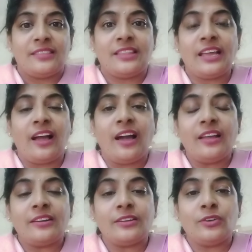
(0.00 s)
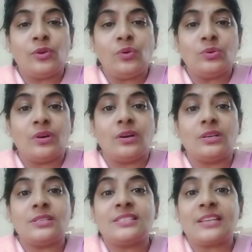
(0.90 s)
They
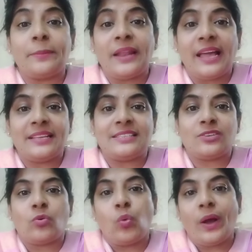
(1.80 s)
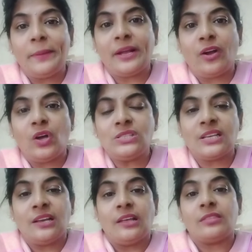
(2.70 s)
are stabilized. Why? Because
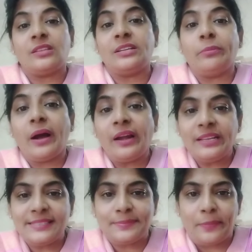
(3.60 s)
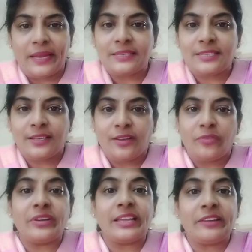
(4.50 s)
the demand is met
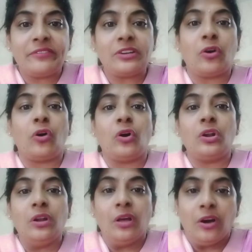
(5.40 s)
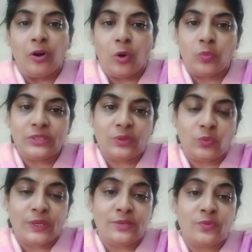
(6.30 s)
wherever, all over the
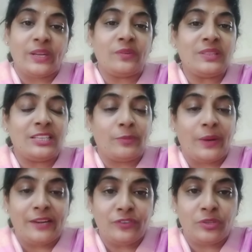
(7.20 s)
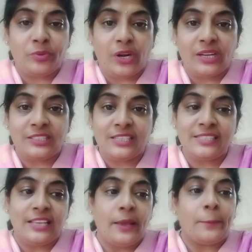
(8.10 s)
world, wherever the demand for the product
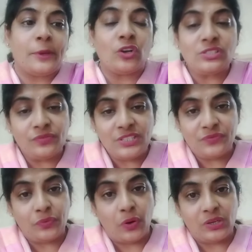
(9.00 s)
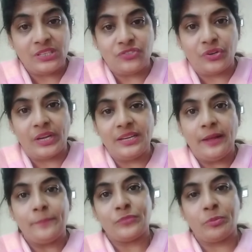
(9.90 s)
is. Because of this foreign trade,
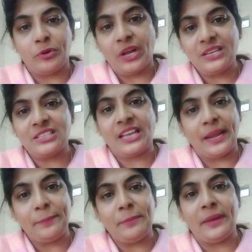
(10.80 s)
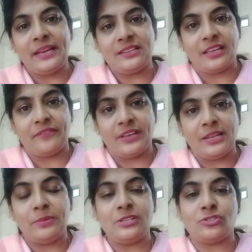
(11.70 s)
the product can be made
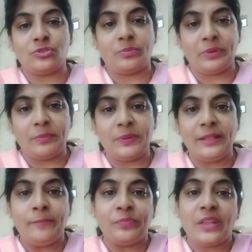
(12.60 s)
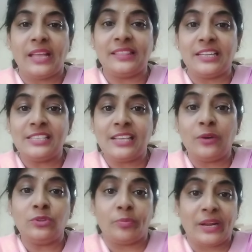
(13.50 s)
available to the people, and that is how
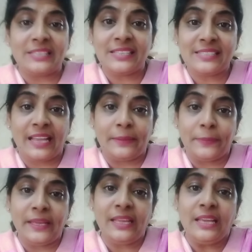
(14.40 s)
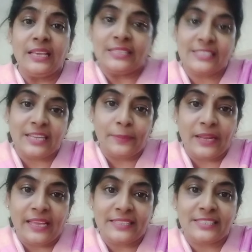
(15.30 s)
the prices can be
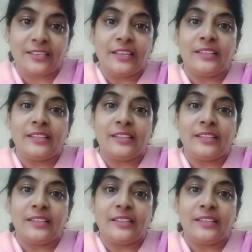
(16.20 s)
stabilized.